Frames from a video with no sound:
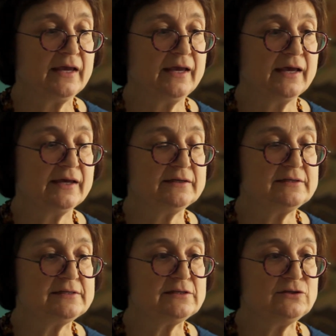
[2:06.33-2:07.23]

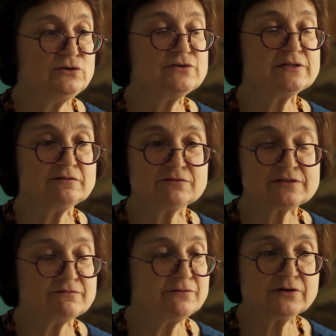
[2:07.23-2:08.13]
and using
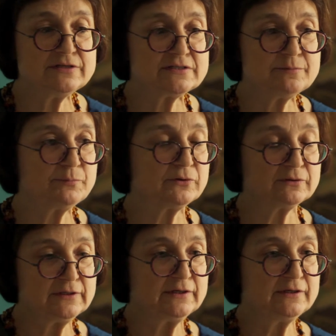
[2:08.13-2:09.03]
just a very
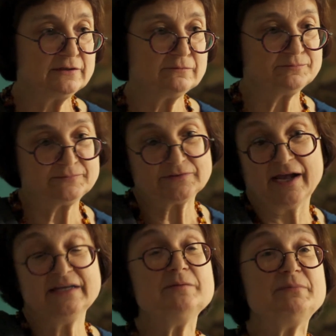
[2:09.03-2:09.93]
simple
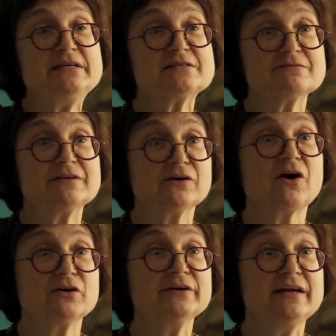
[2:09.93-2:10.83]
tiny piece of their
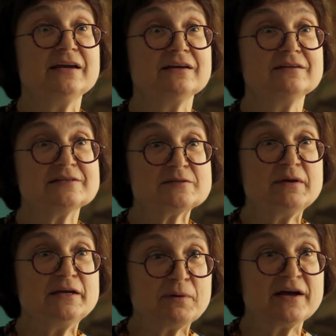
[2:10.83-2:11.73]
RNA that's
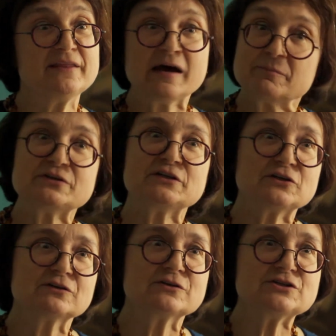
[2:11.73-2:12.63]
made by that
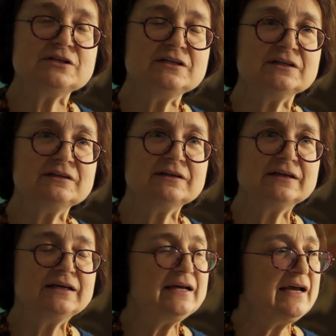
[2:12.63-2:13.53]
particular gene,
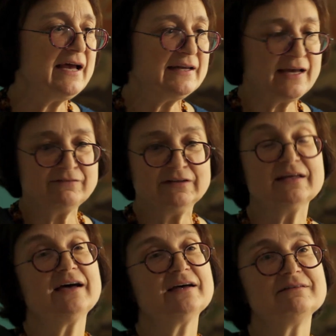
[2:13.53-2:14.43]
and having
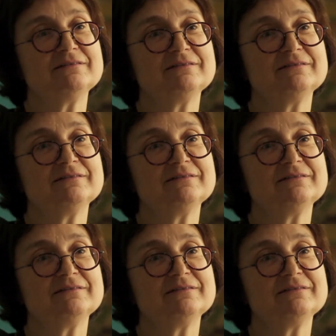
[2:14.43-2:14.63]
that